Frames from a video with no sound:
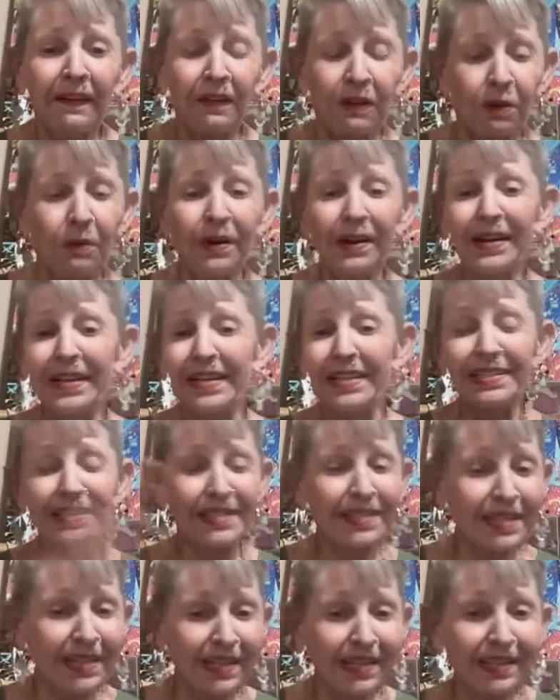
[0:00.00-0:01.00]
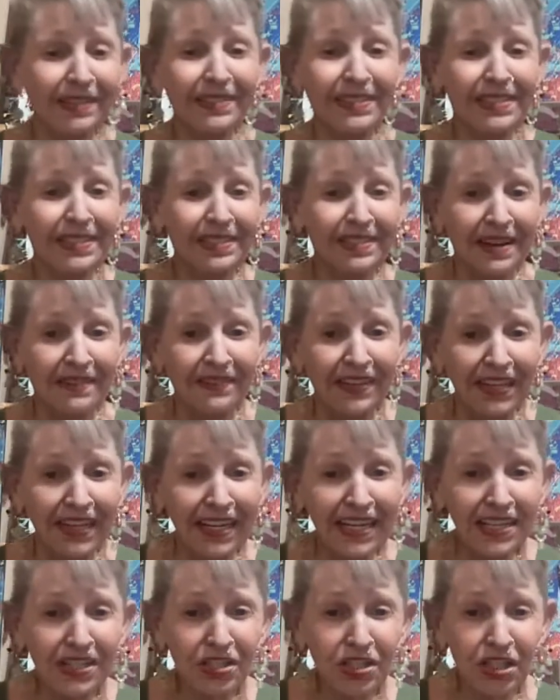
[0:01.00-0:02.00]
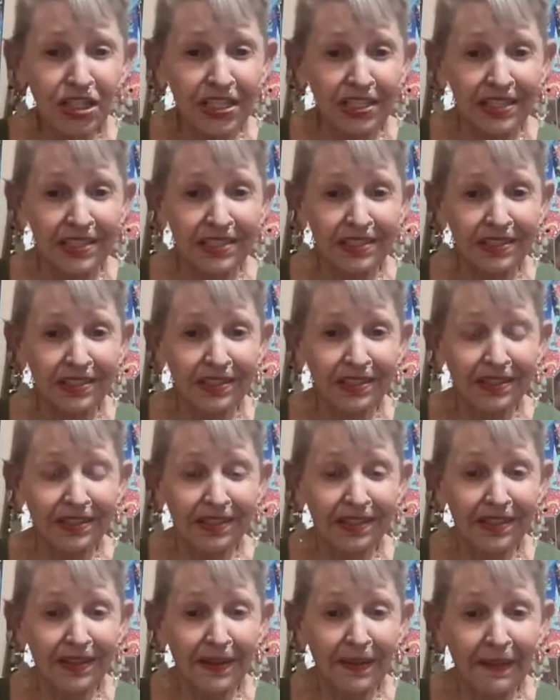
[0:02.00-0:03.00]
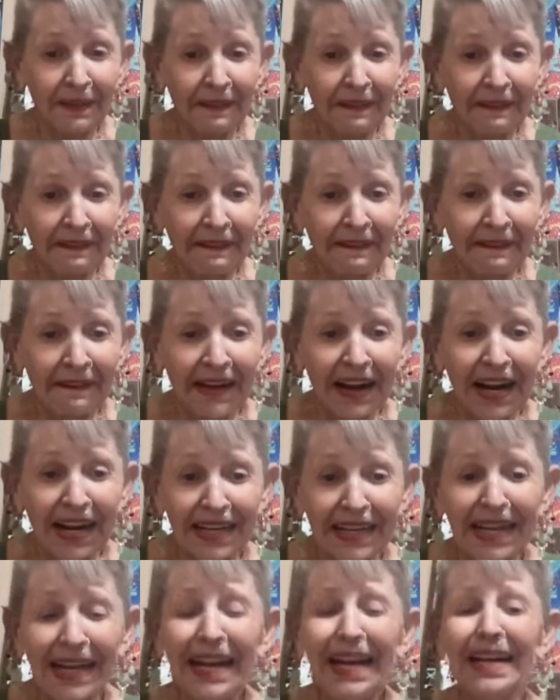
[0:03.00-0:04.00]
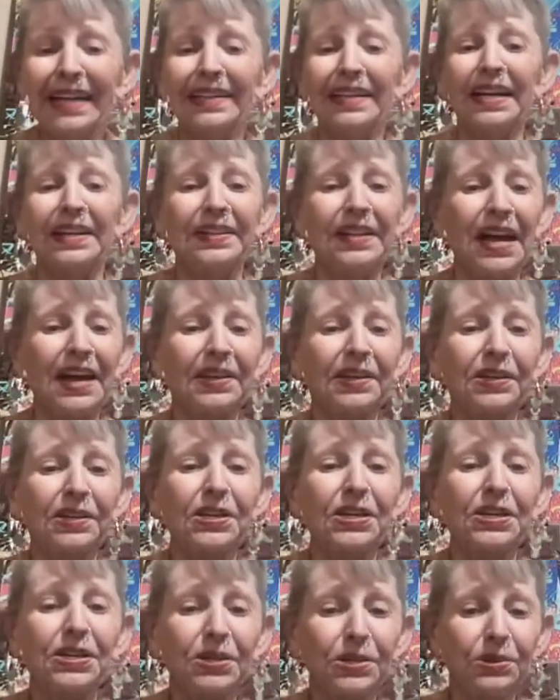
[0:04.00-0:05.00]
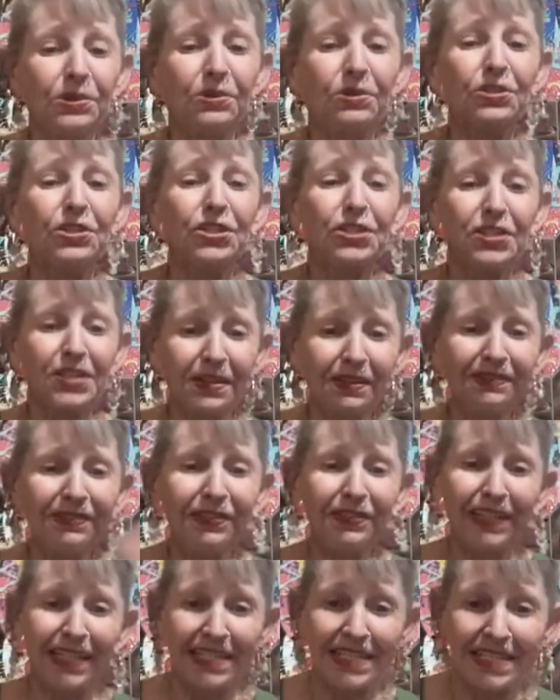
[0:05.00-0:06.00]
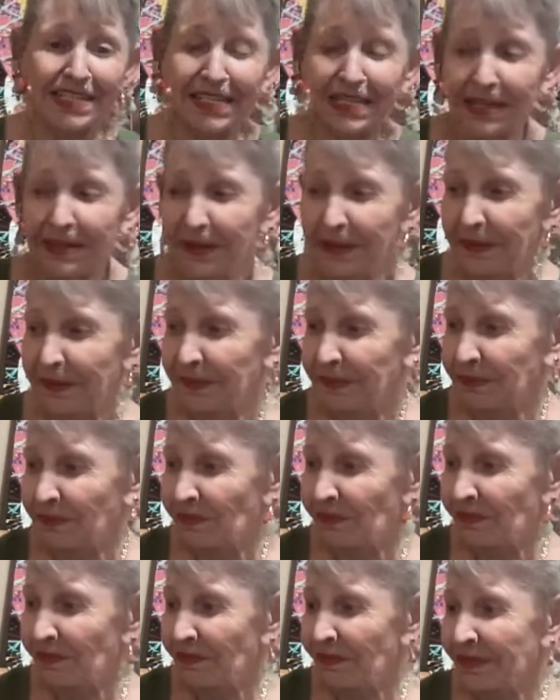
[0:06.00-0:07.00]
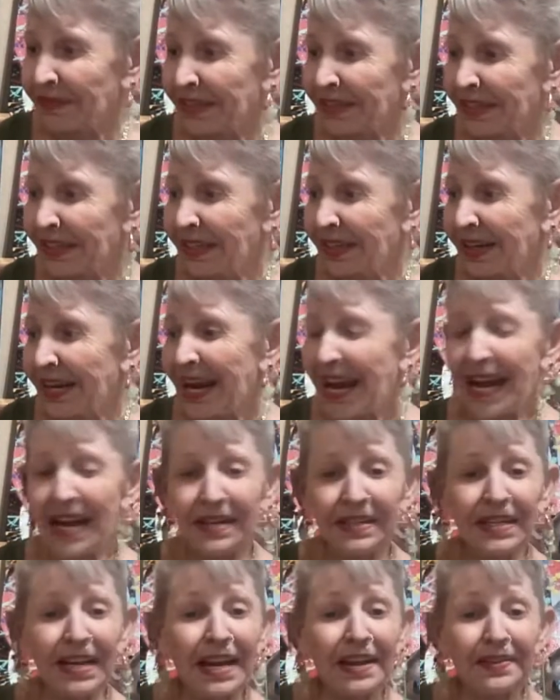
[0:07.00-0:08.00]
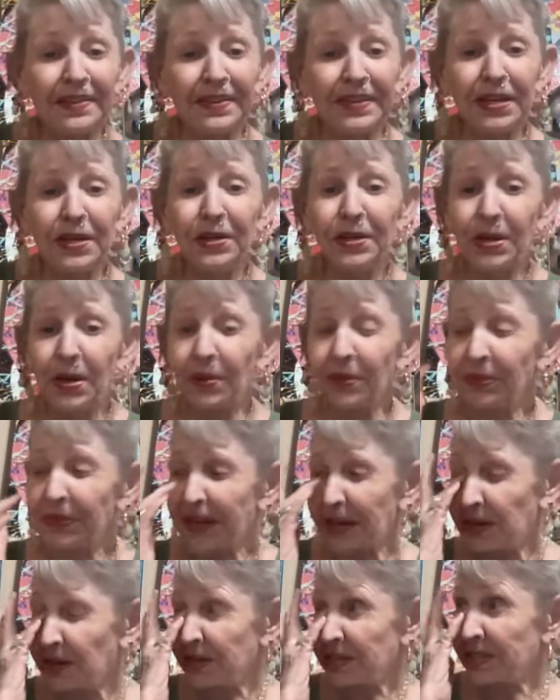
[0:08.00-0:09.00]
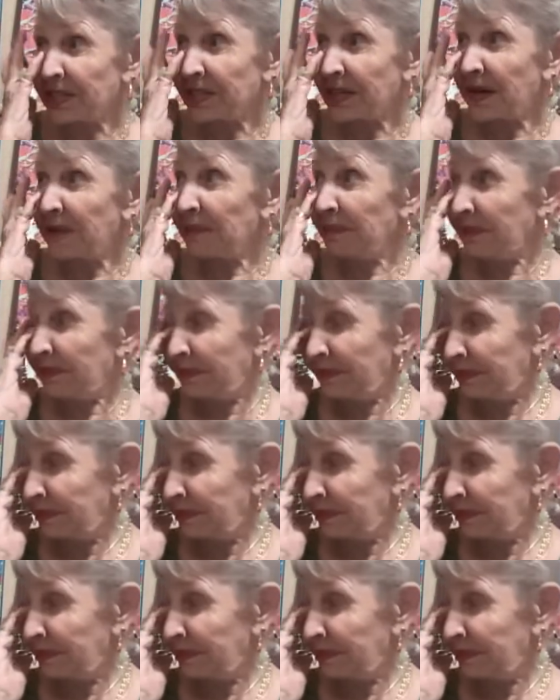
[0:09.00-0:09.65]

or is it 7 inches? Again, another huge difference. And, you know, there are some